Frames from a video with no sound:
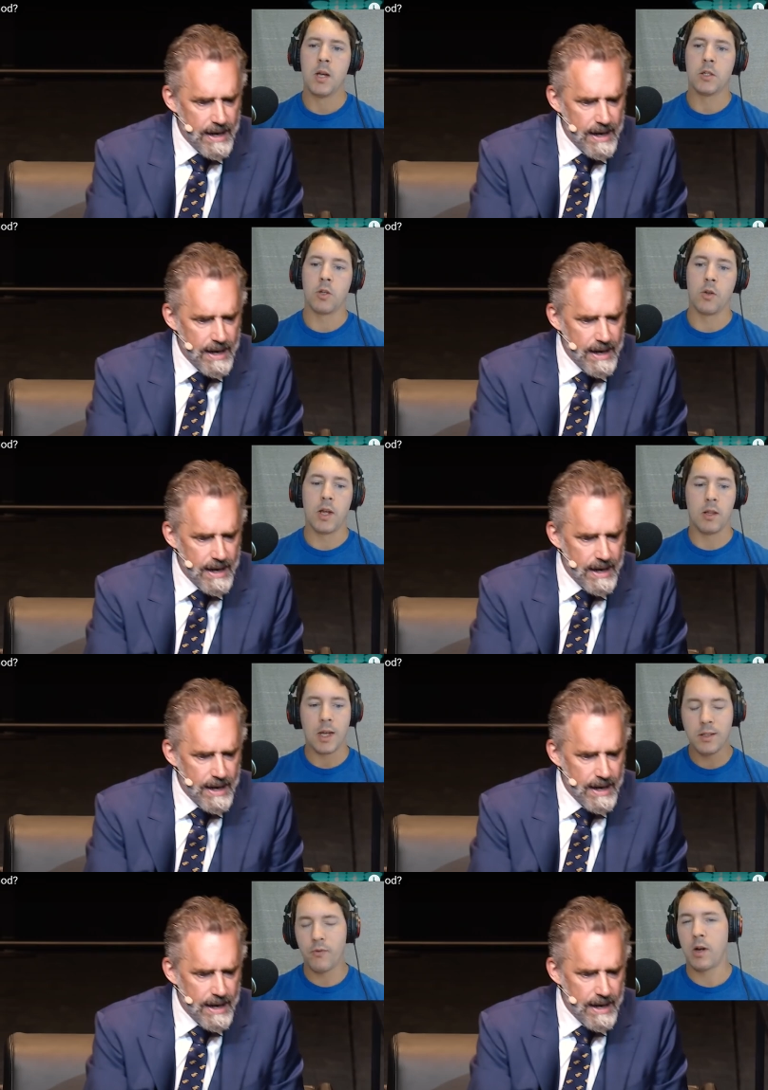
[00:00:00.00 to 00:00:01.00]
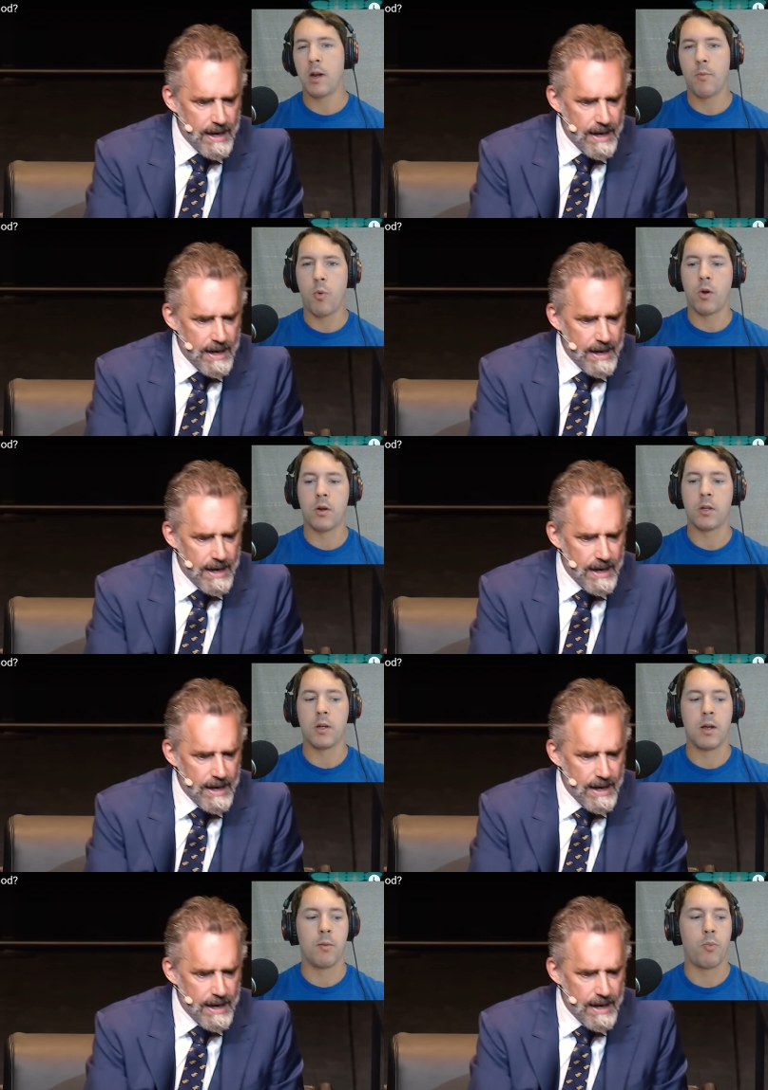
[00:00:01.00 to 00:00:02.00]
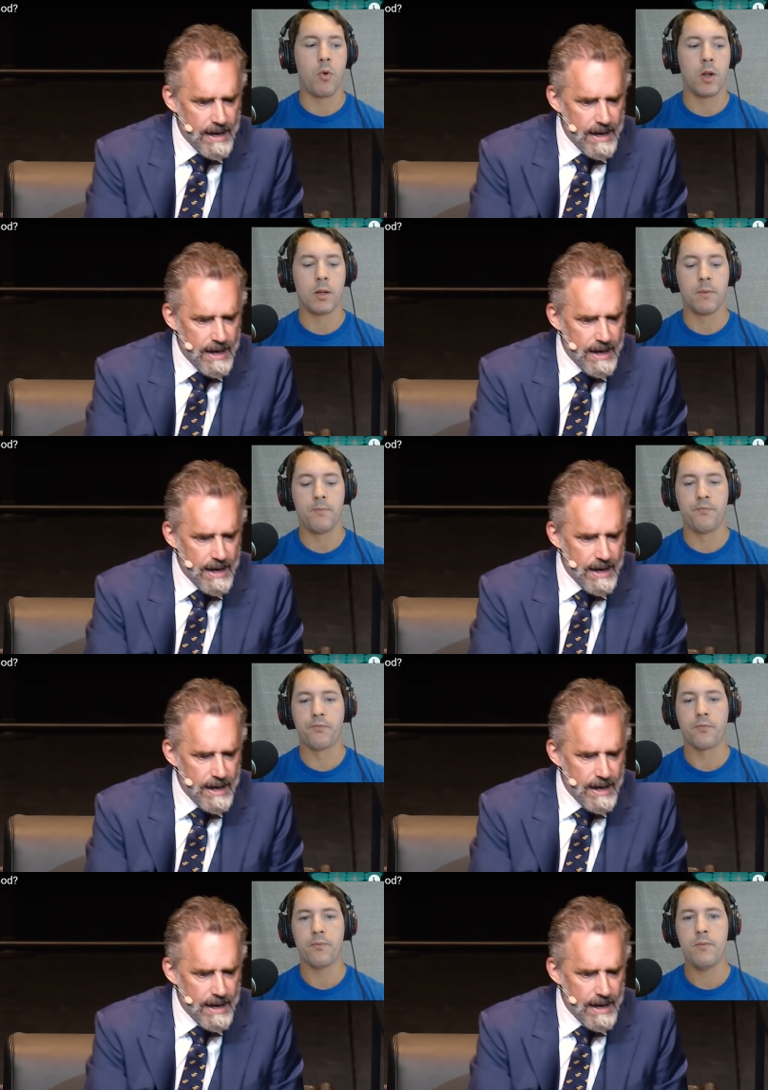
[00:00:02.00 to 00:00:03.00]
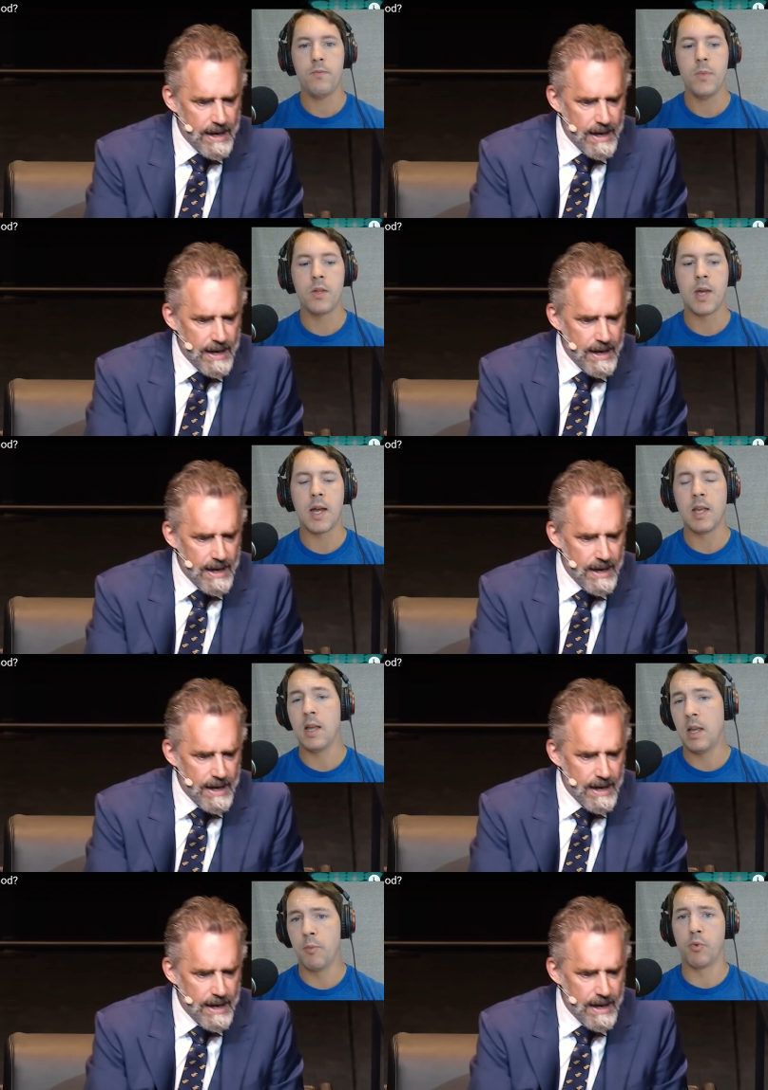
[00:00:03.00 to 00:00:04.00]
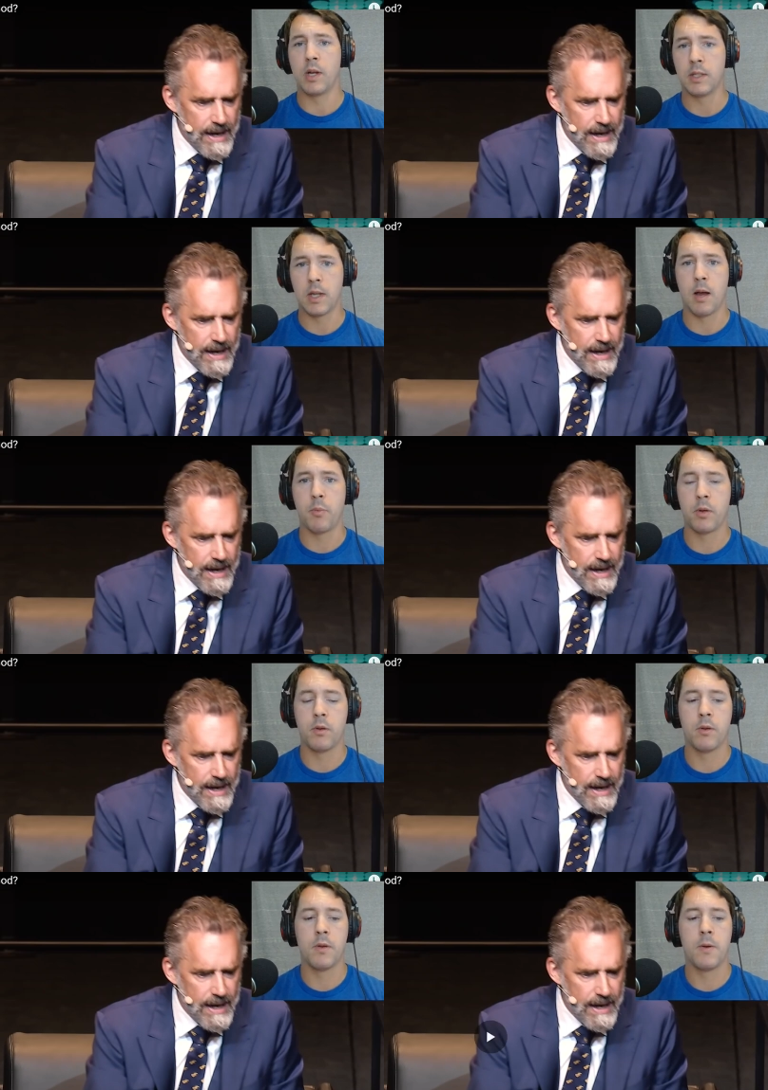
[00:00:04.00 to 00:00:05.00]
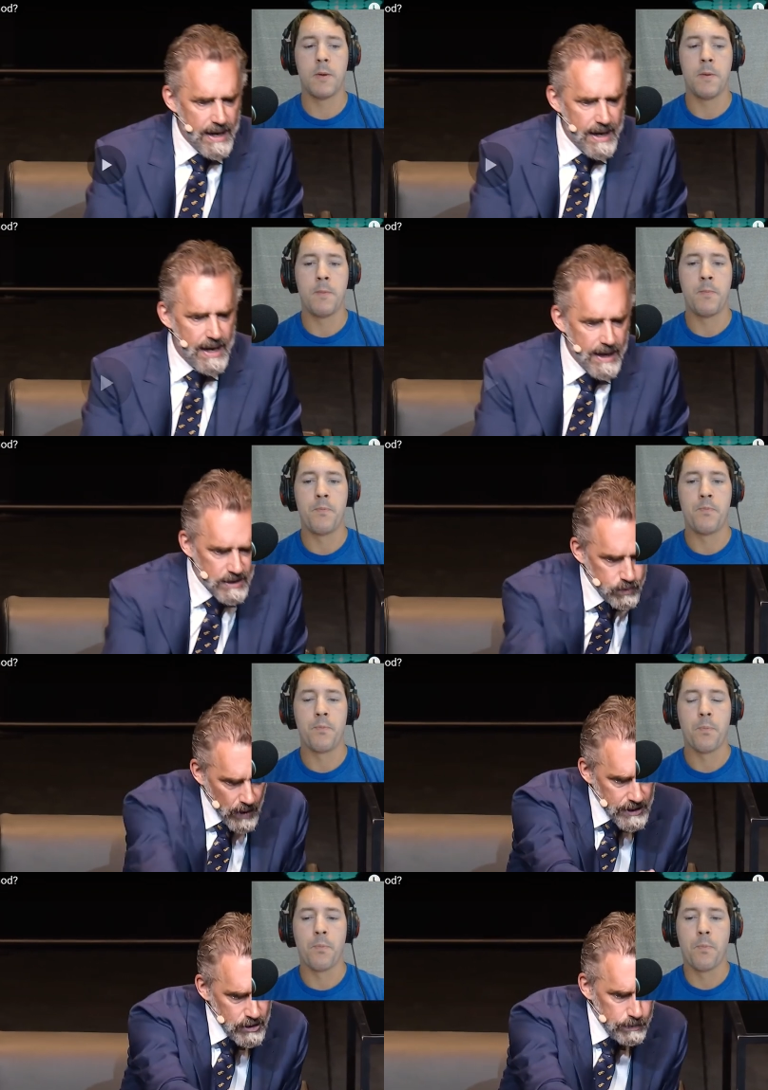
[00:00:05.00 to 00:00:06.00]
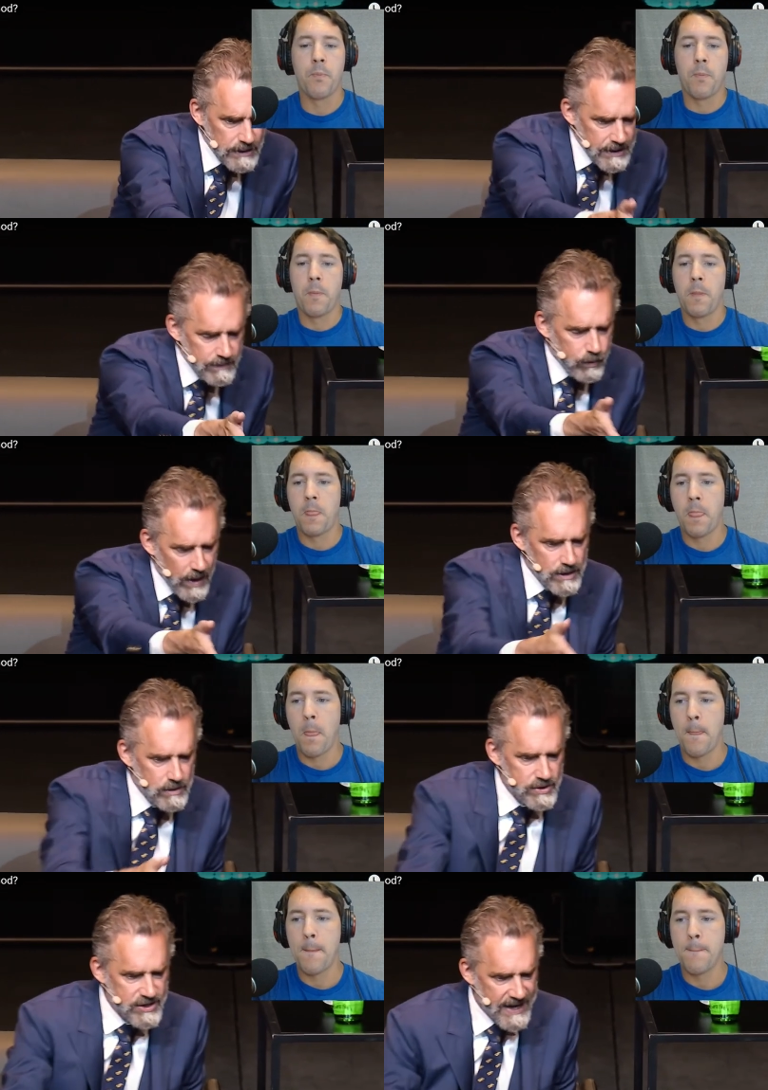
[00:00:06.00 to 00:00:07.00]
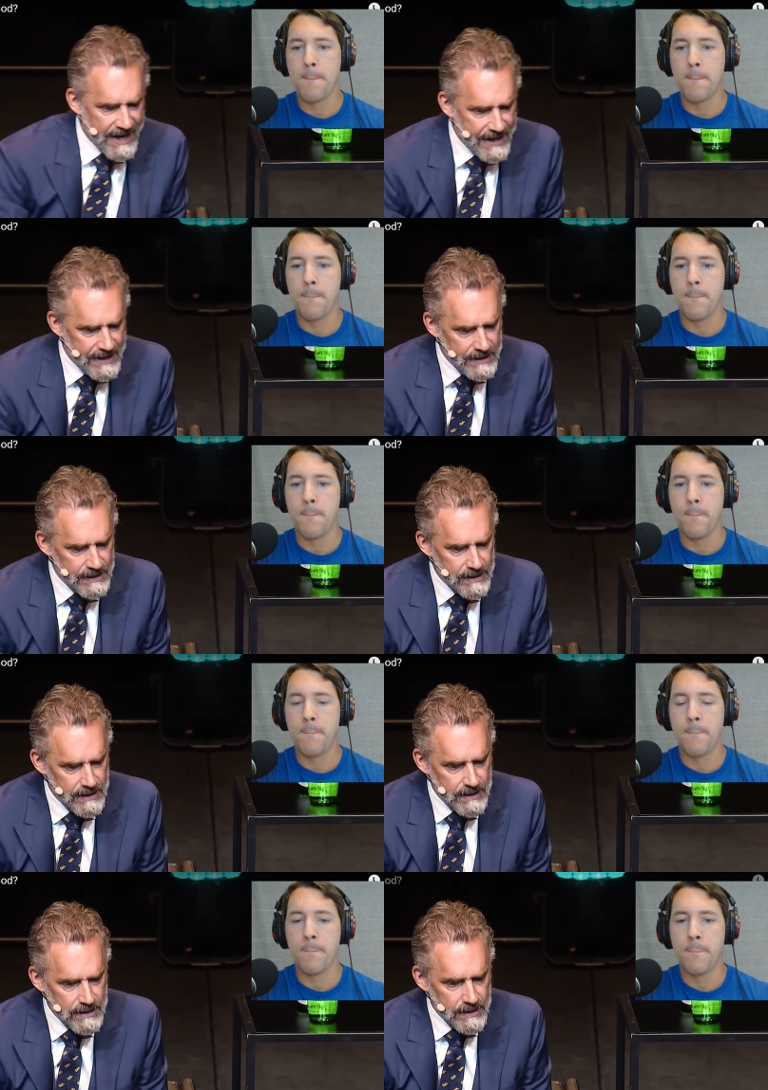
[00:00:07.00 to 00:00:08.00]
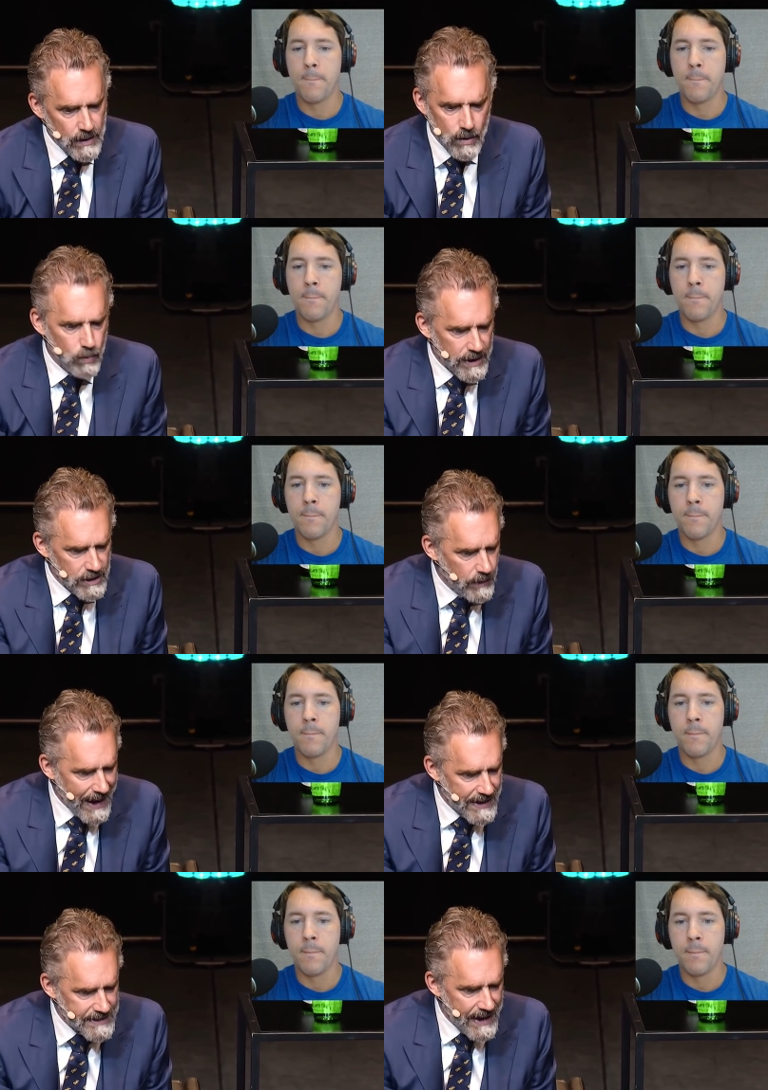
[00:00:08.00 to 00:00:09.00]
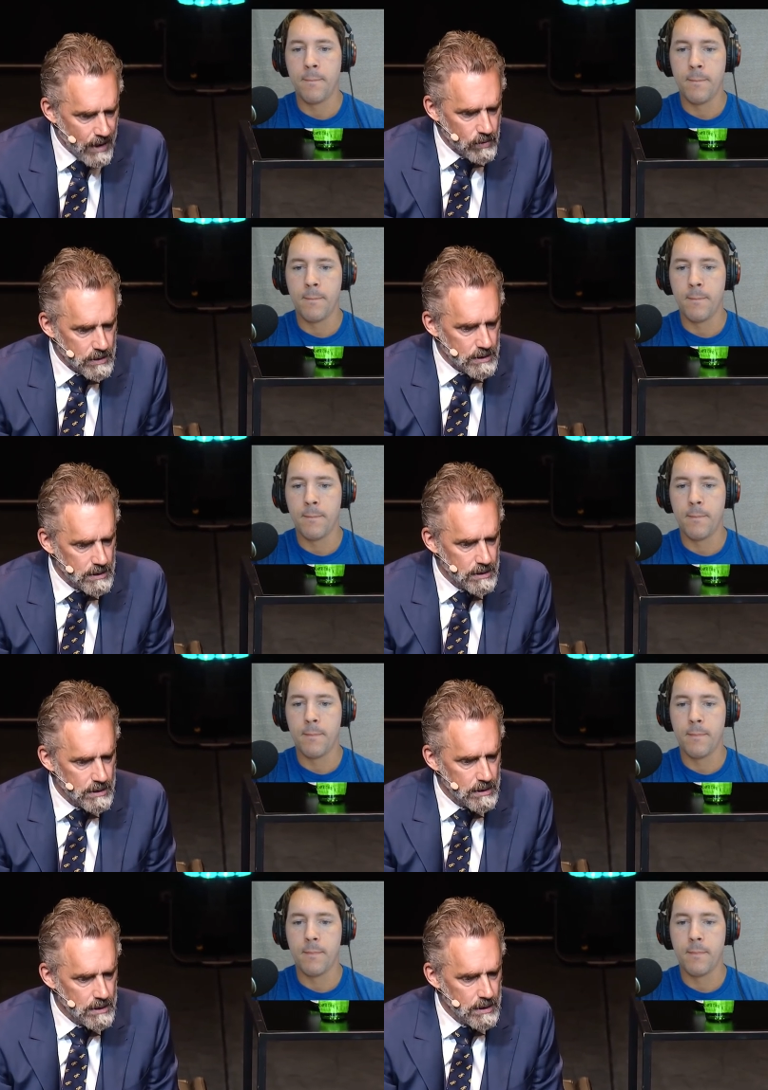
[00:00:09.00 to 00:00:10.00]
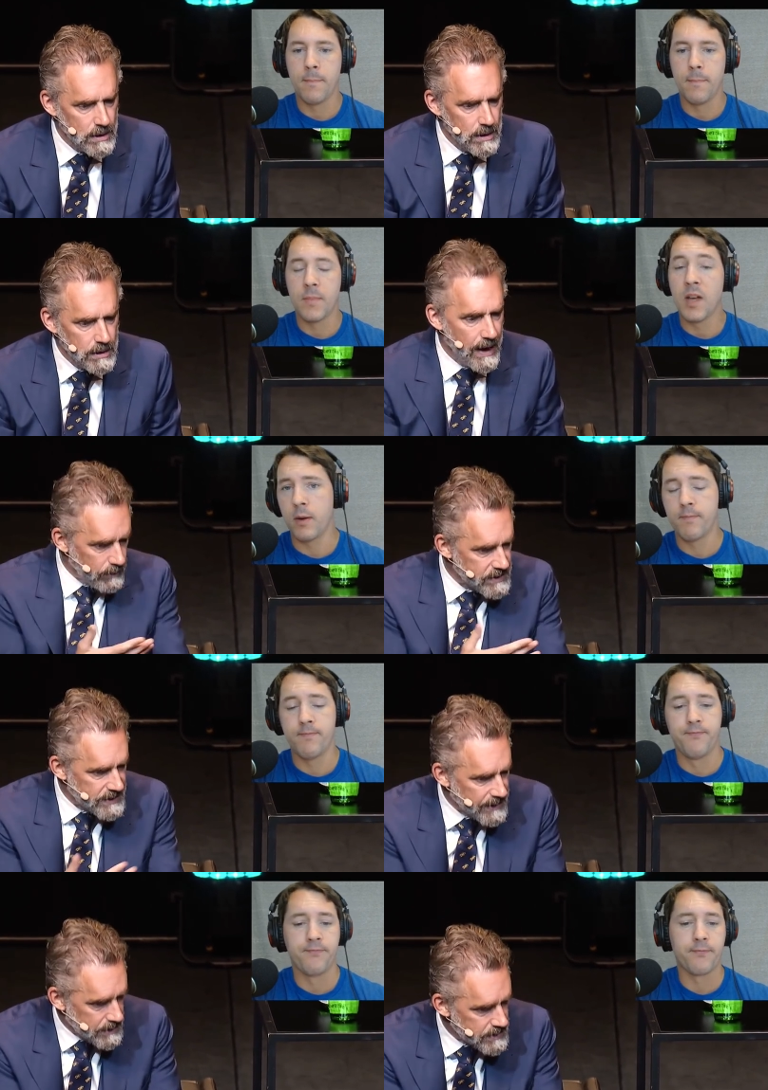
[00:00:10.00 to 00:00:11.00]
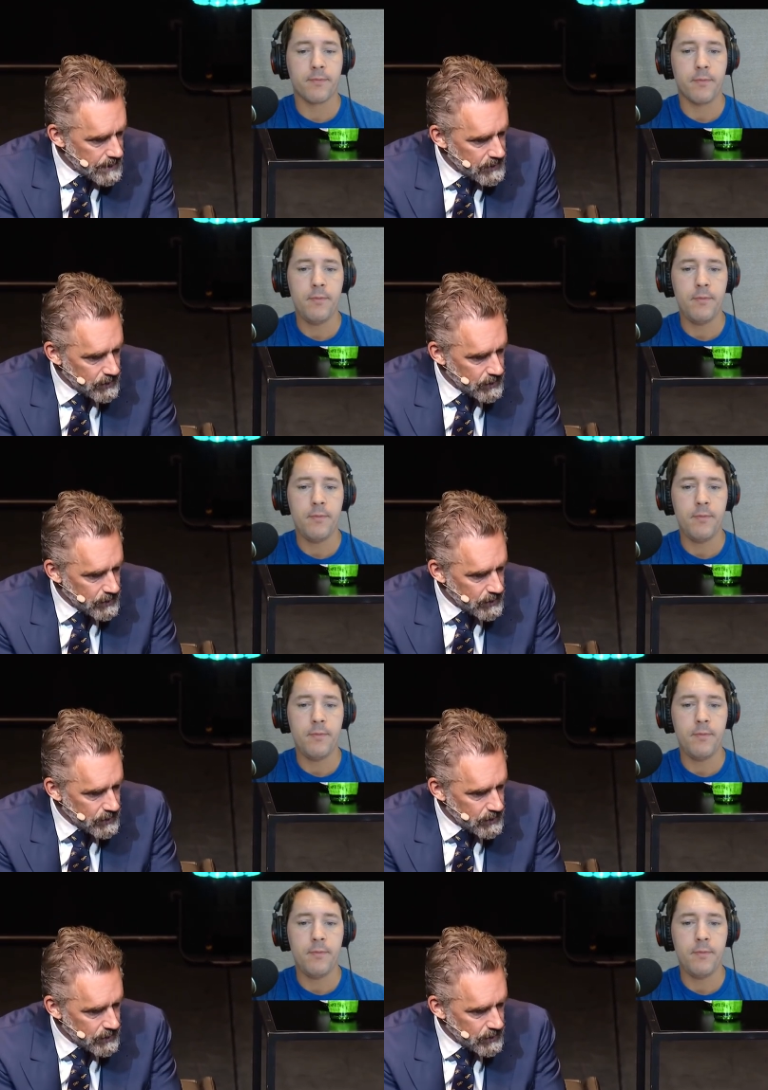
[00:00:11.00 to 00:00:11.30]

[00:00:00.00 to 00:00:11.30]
Speaker 1: So that's a very important point that he brings up.
Speaker 2: Is what you believe what you say, or what you act out? Now, I would say to some